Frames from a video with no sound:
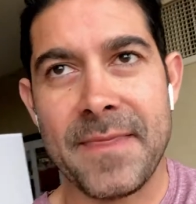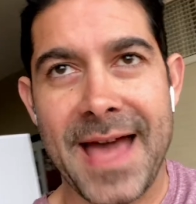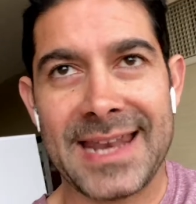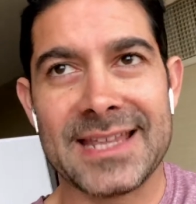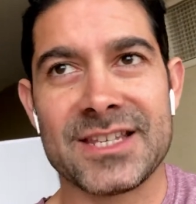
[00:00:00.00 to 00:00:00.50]
and
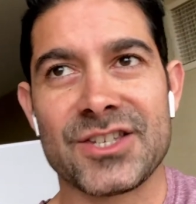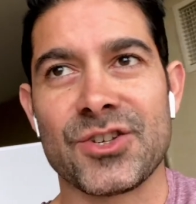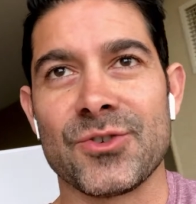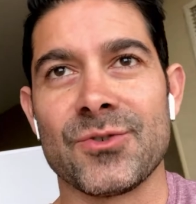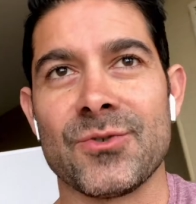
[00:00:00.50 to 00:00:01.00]
that is
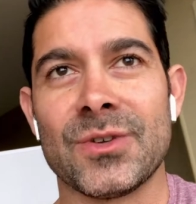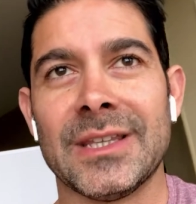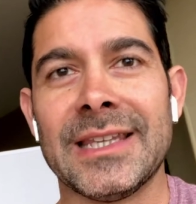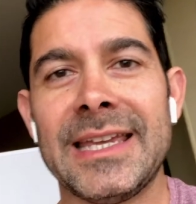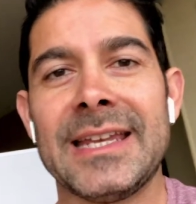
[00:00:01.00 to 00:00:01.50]
to
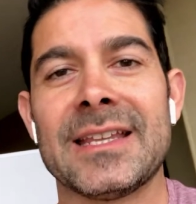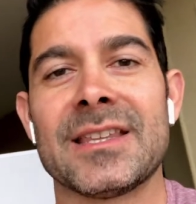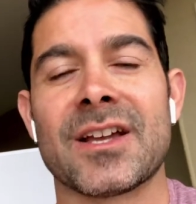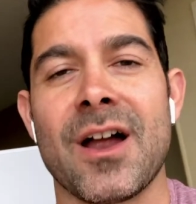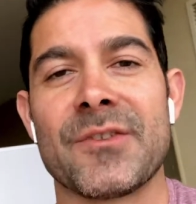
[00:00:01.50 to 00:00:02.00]
lead
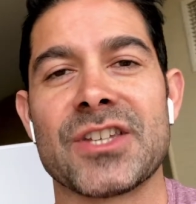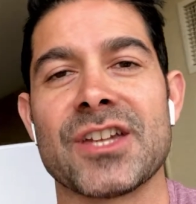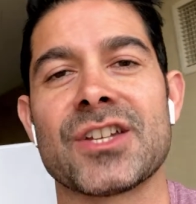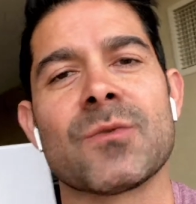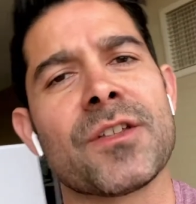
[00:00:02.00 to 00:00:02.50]
the
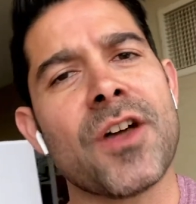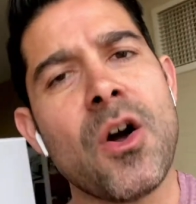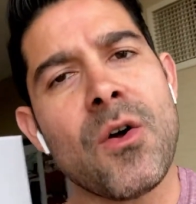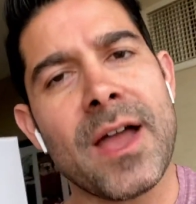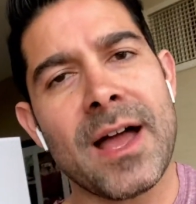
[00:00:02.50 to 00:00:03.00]
conversation with,
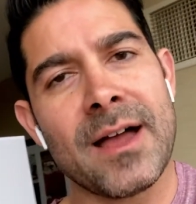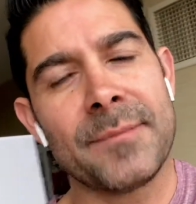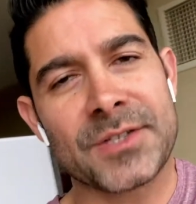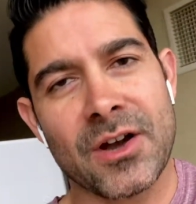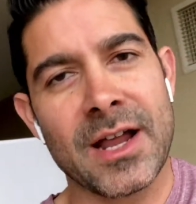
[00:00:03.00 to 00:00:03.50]
"Oh,
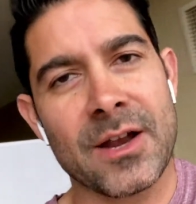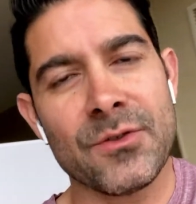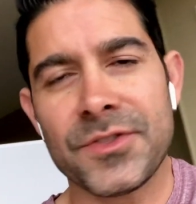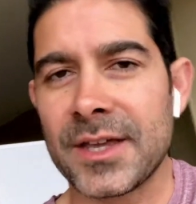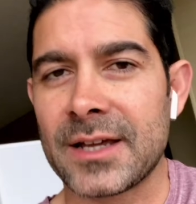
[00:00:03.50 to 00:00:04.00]
I'm sorry, I
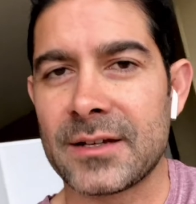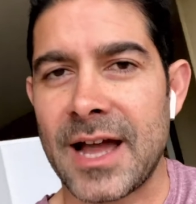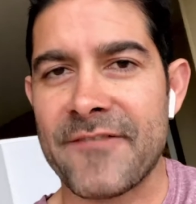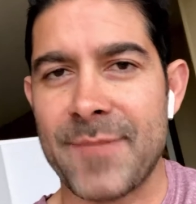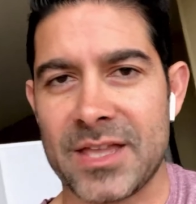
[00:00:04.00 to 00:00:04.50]
don't think
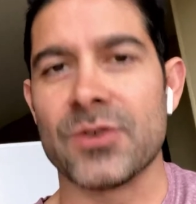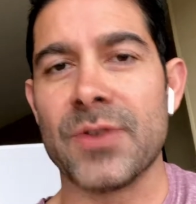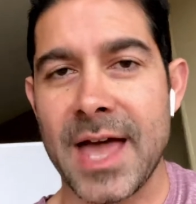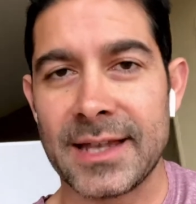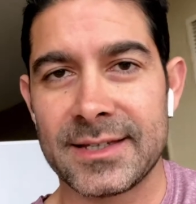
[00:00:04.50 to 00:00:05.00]
I've met you
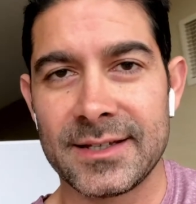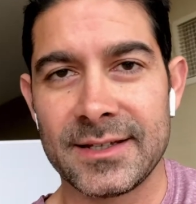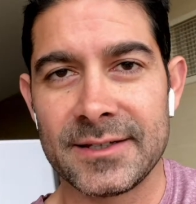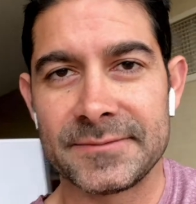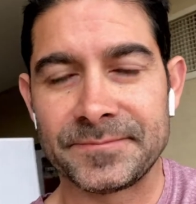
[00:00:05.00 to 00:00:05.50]
yet."
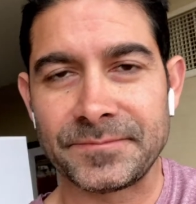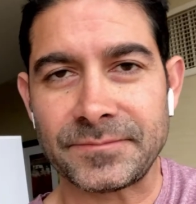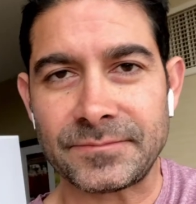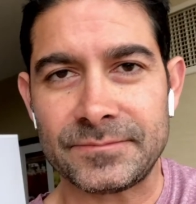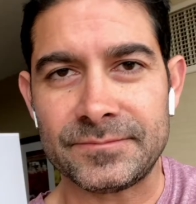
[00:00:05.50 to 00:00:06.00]

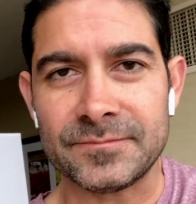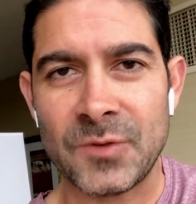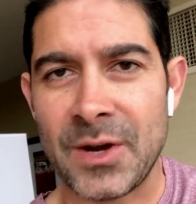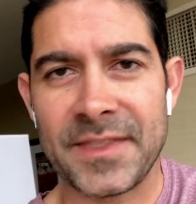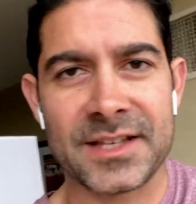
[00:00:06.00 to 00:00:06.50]

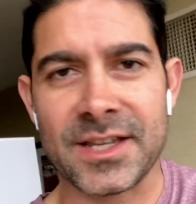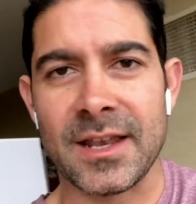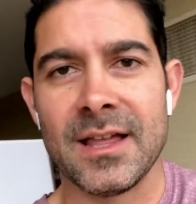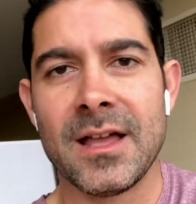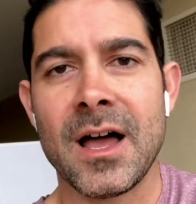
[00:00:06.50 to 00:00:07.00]
Right? That's it.
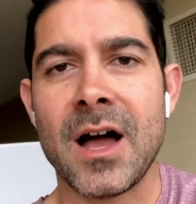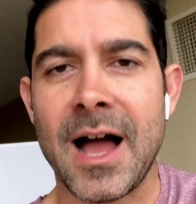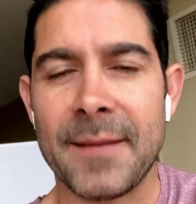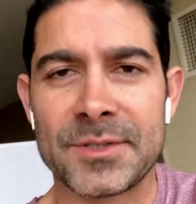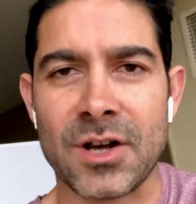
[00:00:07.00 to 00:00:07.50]

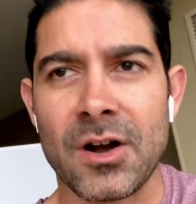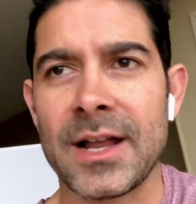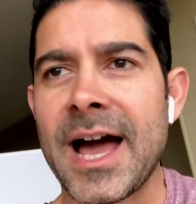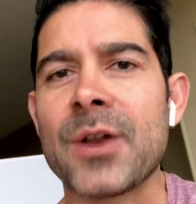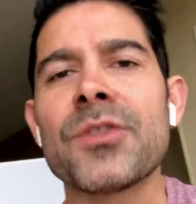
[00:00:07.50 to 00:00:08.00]
"I'm
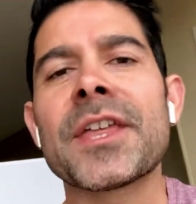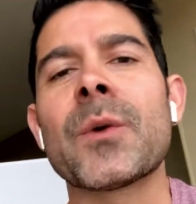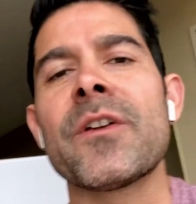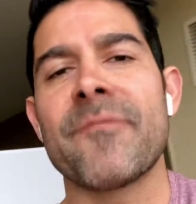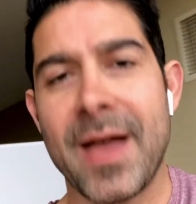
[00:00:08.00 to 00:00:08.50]
sorry, I don't think
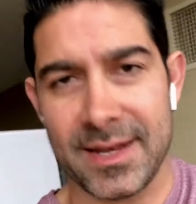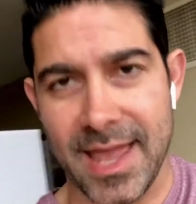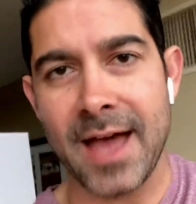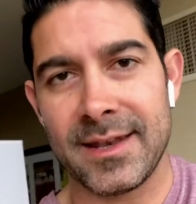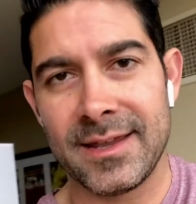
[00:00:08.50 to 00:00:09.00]
we've met
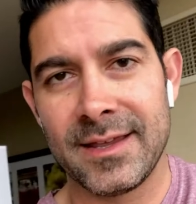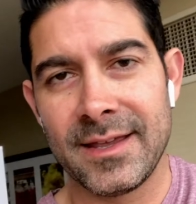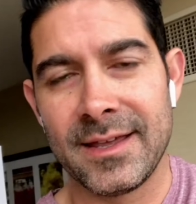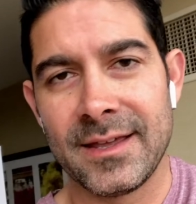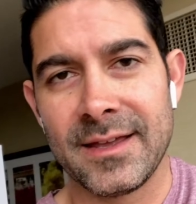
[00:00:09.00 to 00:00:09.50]
yet."
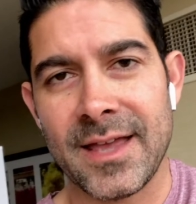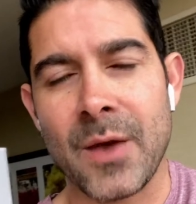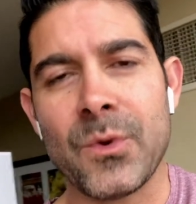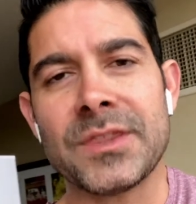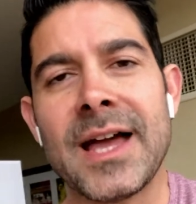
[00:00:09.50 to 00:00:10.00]

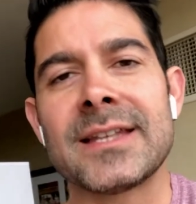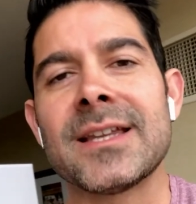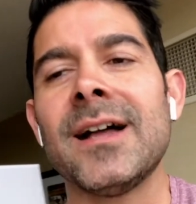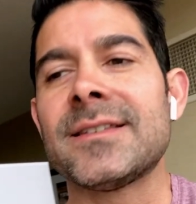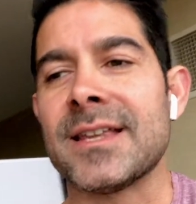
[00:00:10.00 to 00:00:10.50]
And what that
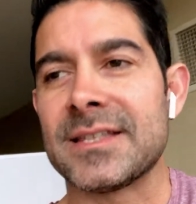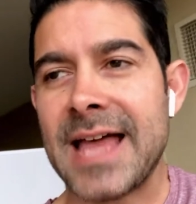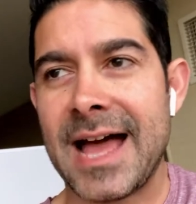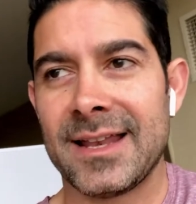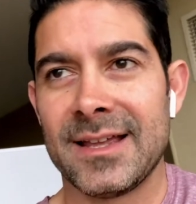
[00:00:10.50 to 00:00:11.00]
does is
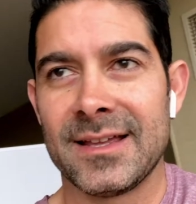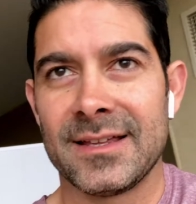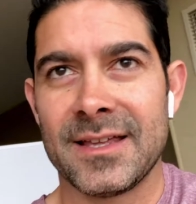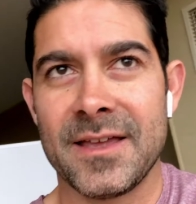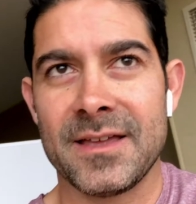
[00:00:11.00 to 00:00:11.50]
that
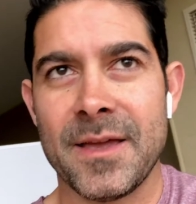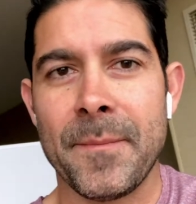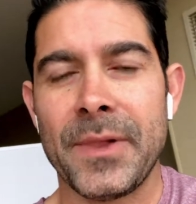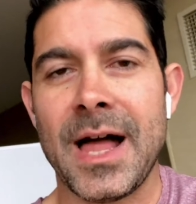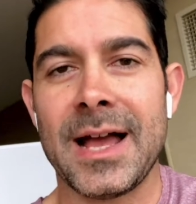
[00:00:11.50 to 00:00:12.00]
it
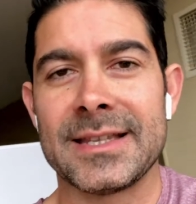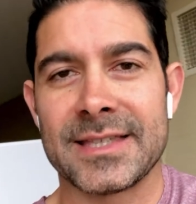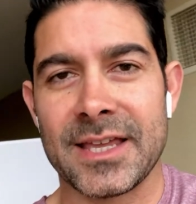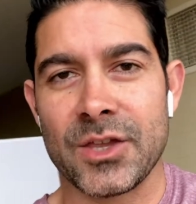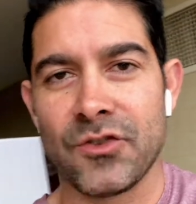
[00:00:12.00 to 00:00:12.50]
implies
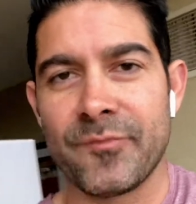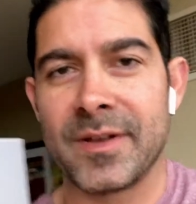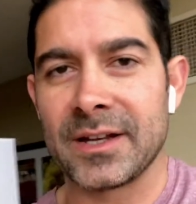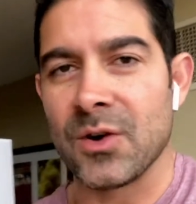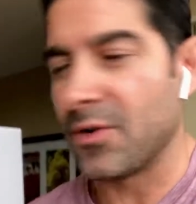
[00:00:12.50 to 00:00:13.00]
that you've
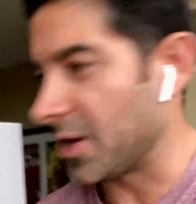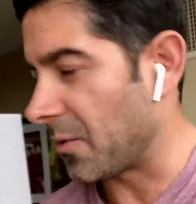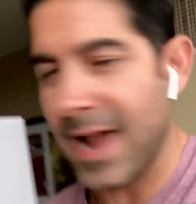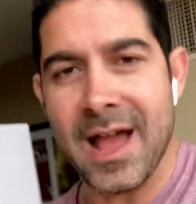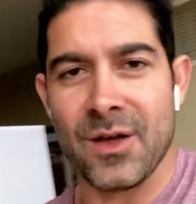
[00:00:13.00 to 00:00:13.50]
been going
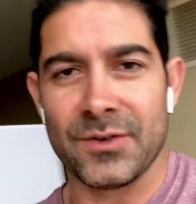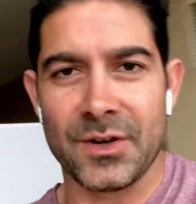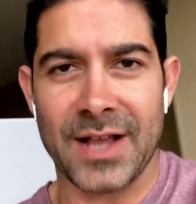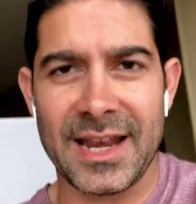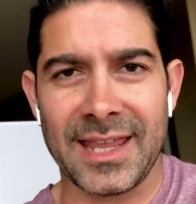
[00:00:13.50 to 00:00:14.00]
around,
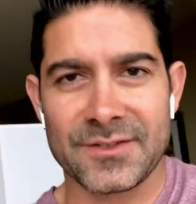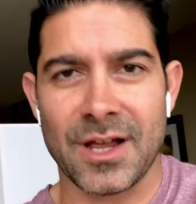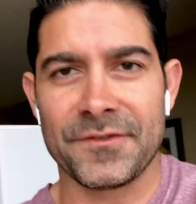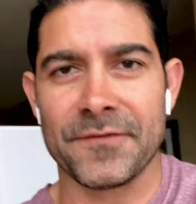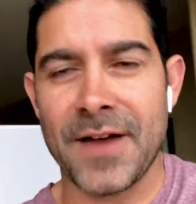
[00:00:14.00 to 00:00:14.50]
kind of gives
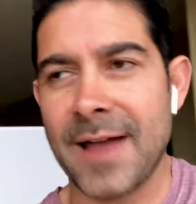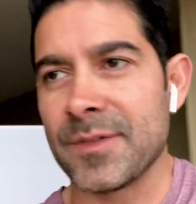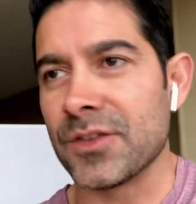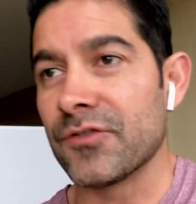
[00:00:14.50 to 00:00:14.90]
off the vibe that